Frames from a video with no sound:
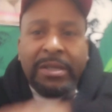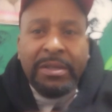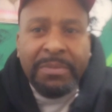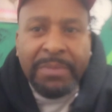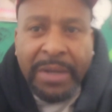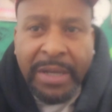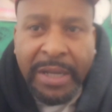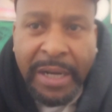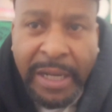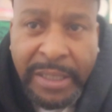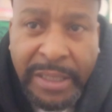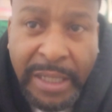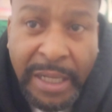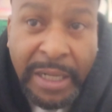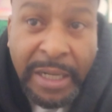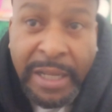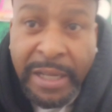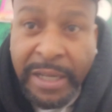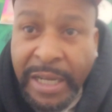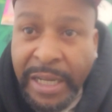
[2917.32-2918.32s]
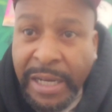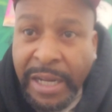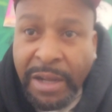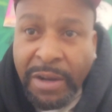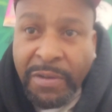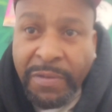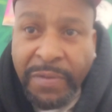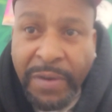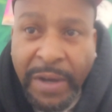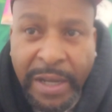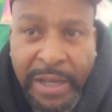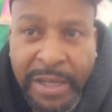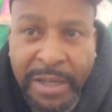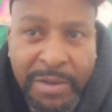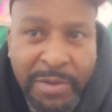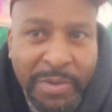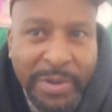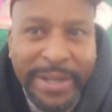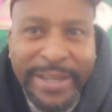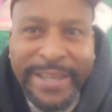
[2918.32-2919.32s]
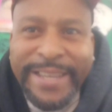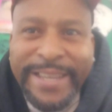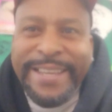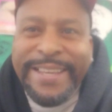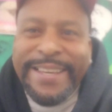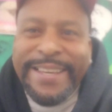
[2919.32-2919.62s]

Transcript: telling you, man, I say let Canelo fight anyway.